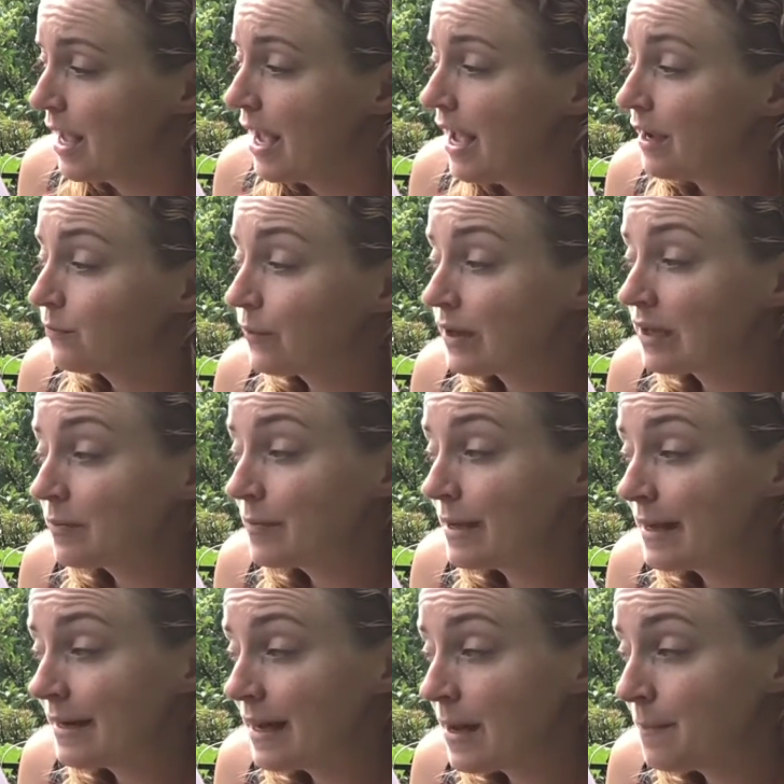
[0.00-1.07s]
And while you
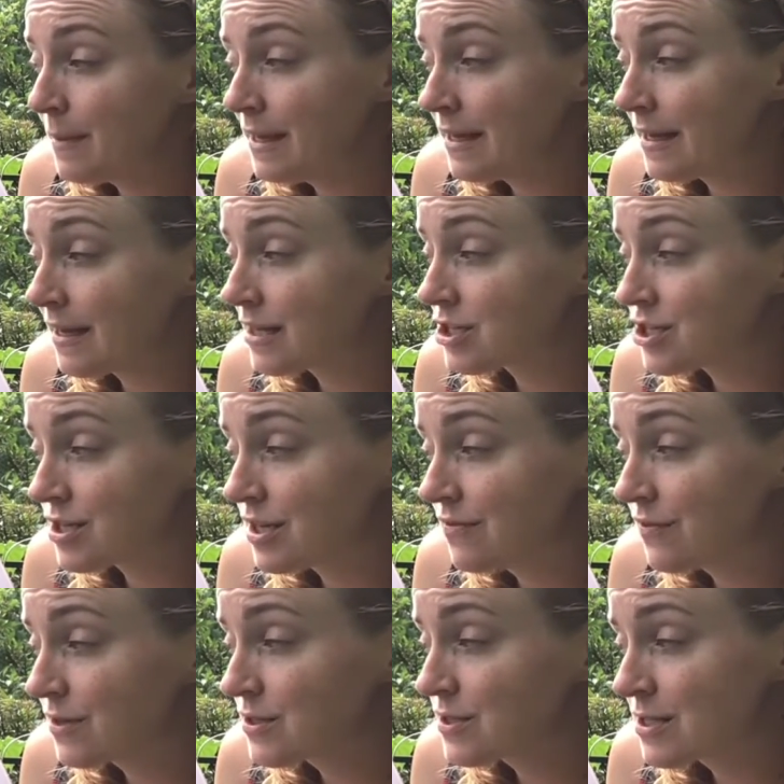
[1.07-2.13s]
may not be a chief
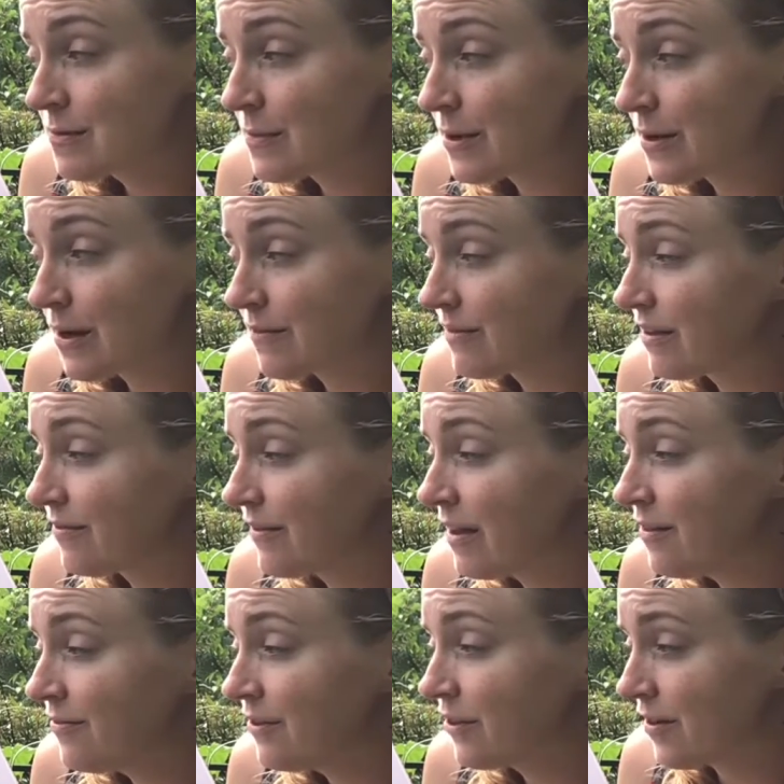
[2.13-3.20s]
consumer of
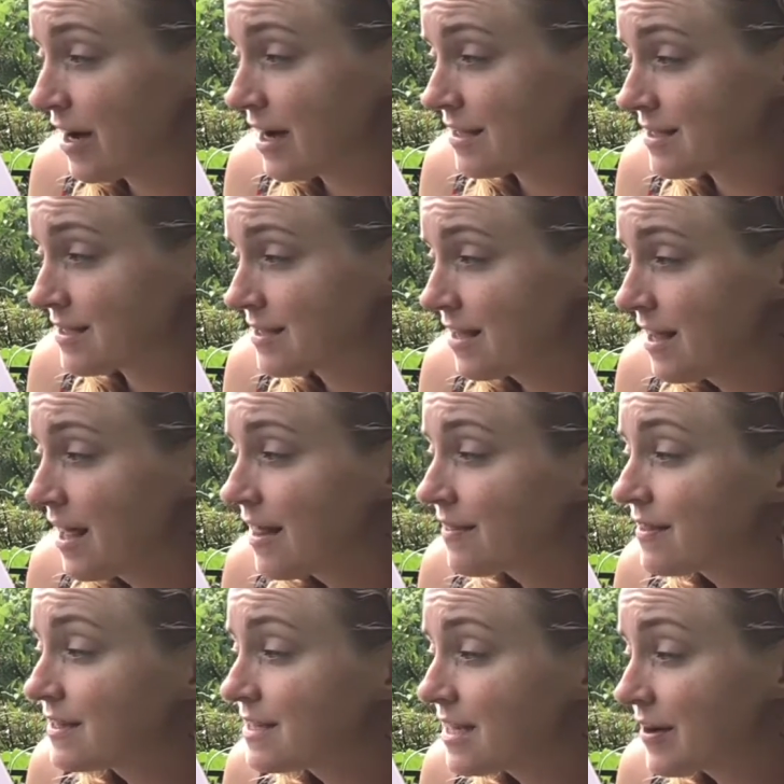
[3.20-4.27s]
alfalfa grass,
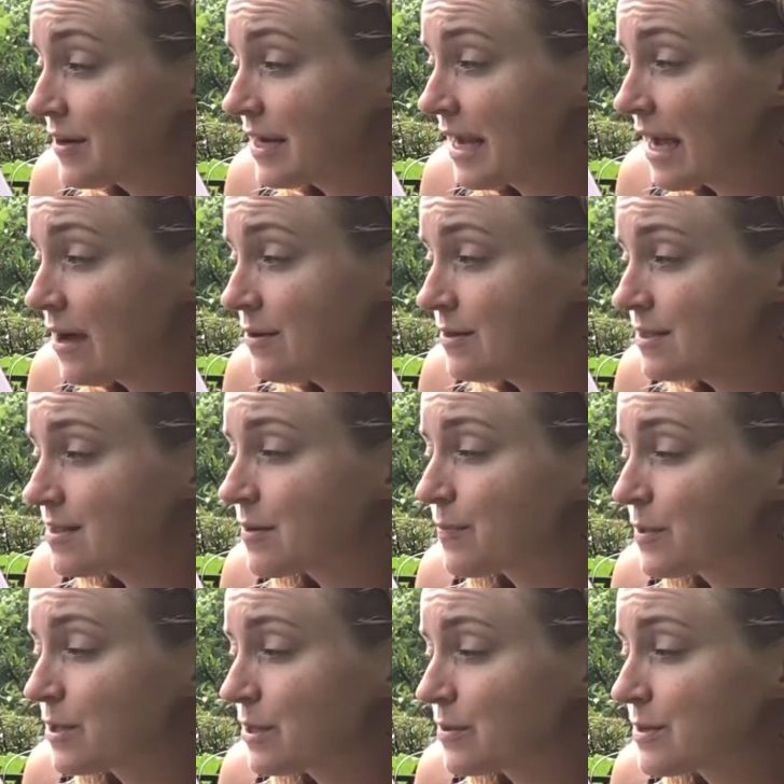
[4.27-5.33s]
the dairy cows that
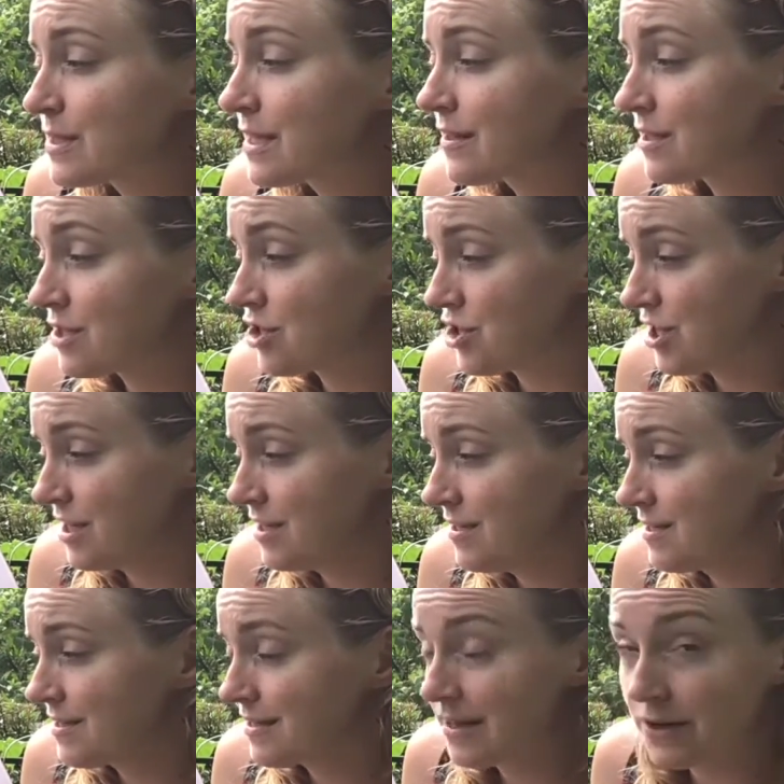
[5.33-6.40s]
produce the
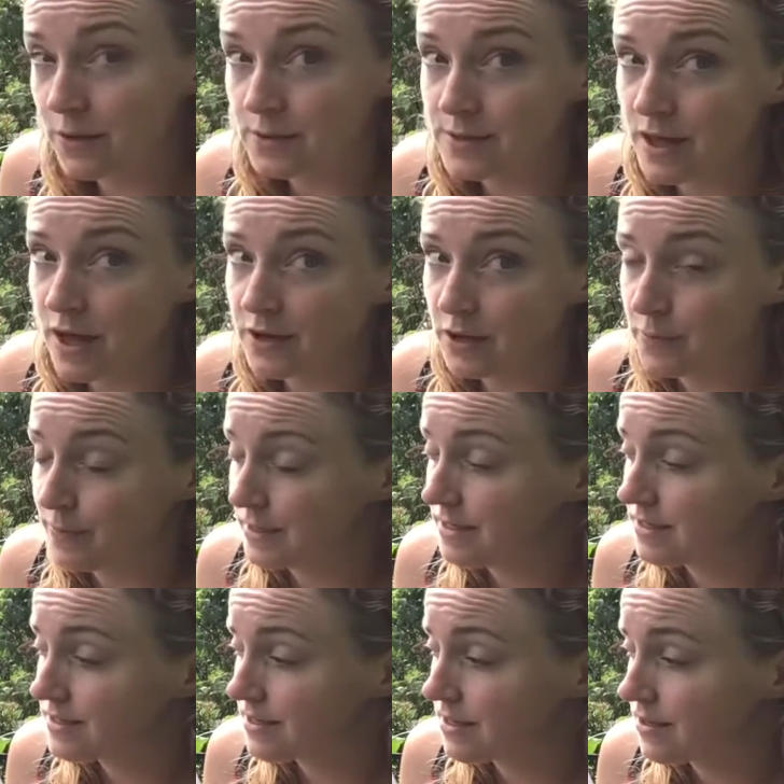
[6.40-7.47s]
cheese that goes on your
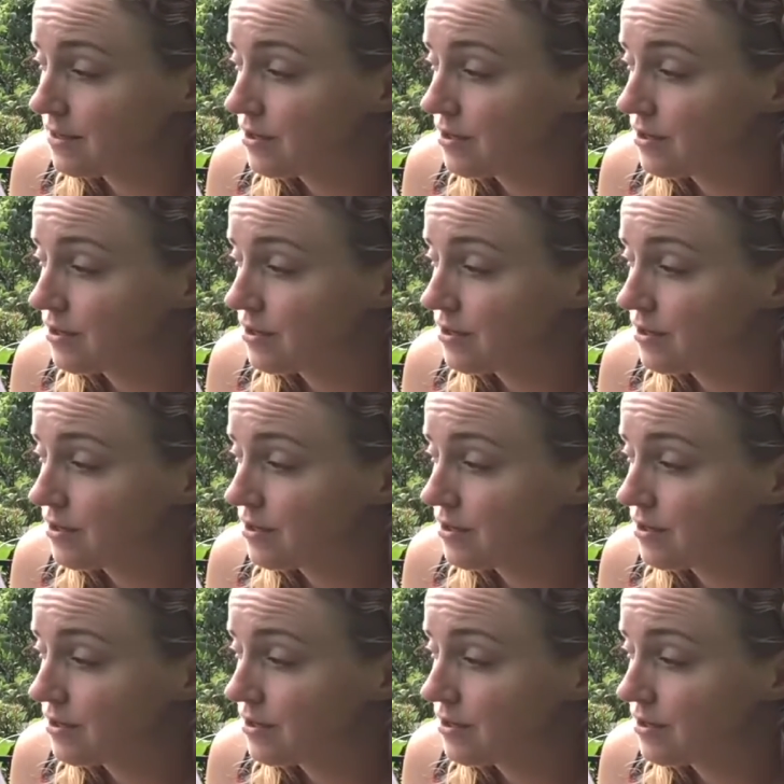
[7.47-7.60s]
pizza